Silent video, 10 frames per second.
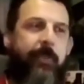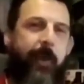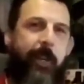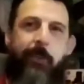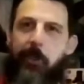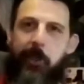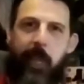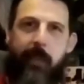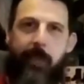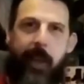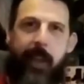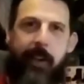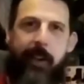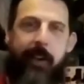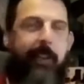retro sci-fi
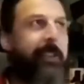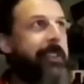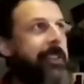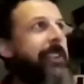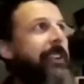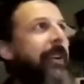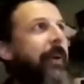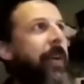art, you know,